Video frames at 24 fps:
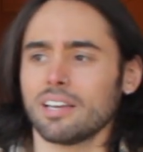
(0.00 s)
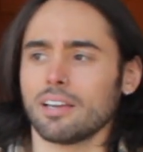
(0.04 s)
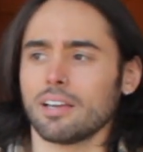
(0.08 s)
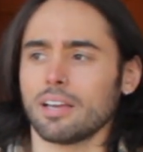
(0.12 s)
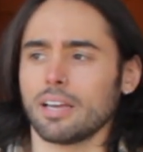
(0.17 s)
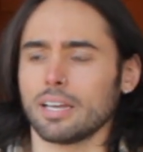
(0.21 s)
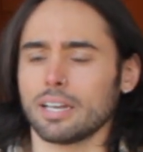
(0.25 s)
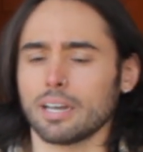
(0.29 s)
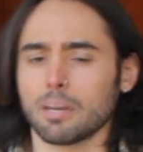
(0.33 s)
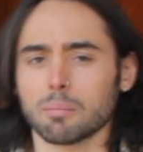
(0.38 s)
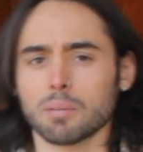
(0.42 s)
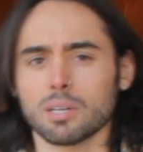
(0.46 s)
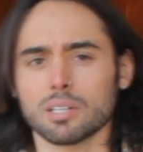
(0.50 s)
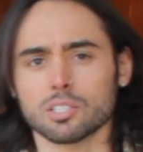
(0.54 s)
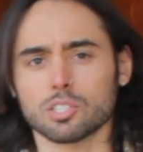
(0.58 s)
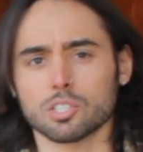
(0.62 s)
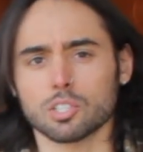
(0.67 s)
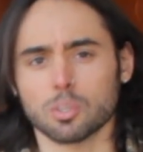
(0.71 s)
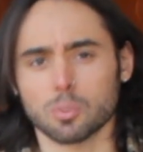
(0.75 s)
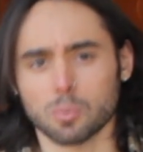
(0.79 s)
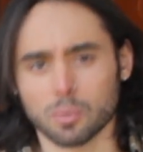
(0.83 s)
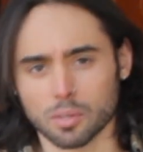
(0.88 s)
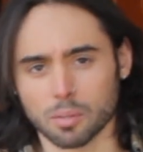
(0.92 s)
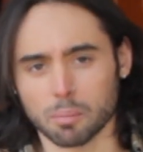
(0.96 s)
and I'm not
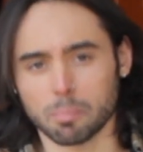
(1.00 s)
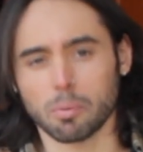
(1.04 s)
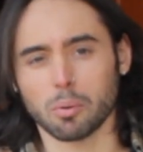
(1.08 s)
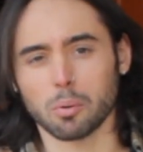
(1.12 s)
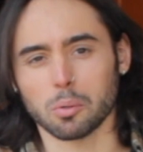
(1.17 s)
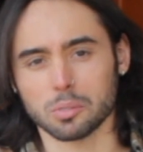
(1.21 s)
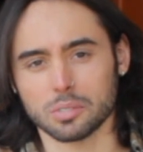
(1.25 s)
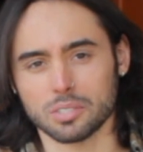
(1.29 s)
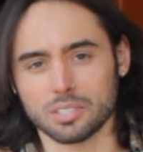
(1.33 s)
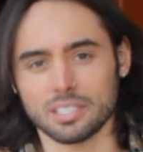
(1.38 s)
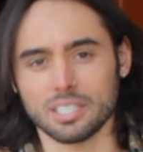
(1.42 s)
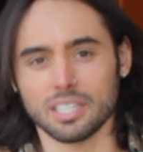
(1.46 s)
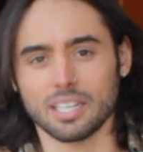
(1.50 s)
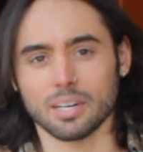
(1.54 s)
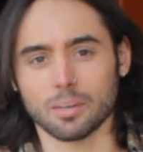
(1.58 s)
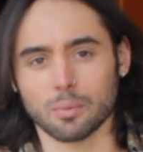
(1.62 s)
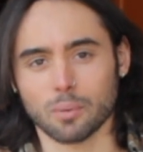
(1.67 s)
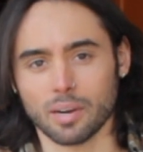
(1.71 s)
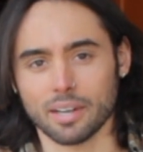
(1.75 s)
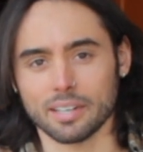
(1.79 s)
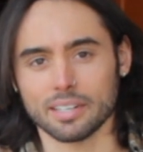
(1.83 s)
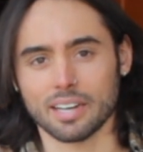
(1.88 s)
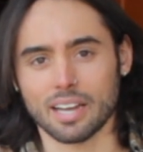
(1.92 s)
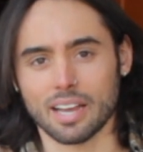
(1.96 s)
sure where the poll is sitting
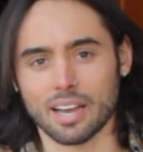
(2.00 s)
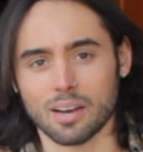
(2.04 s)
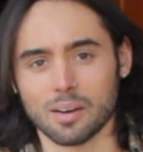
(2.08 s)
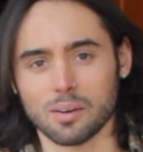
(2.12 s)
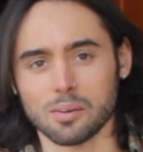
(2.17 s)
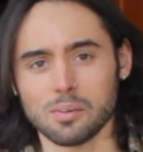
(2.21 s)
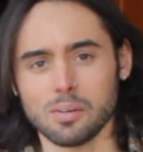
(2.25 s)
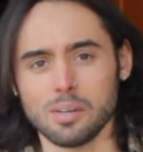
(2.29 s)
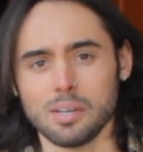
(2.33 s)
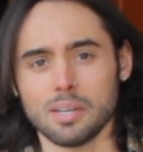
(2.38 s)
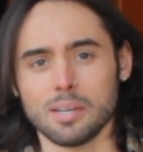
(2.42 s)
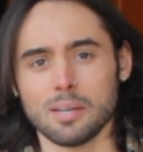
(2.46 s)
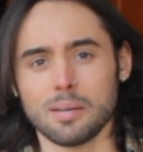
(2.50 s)
right now,